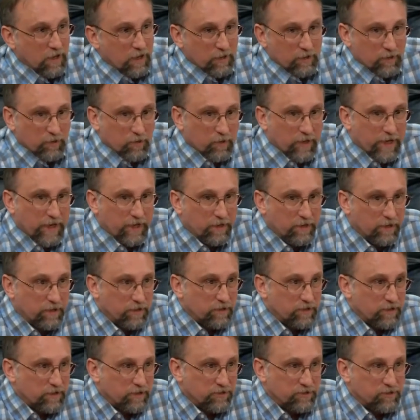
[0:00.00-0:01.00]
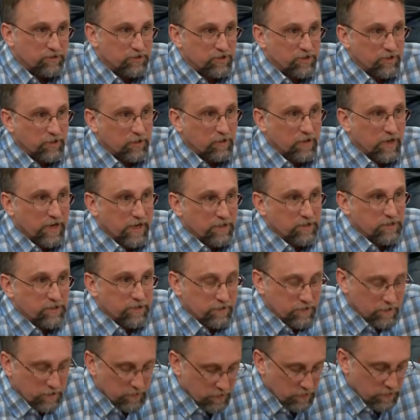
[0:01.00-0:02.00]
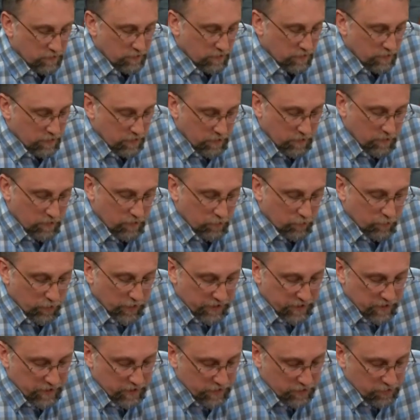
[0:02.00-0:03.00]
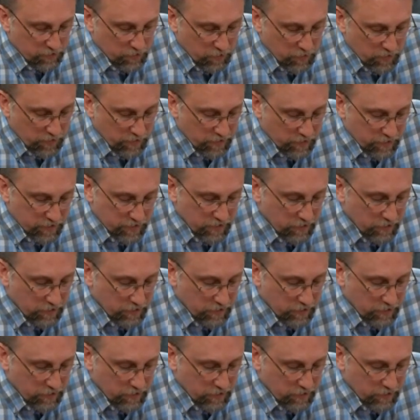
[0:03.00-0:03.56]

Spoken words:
greater consideration with these orders.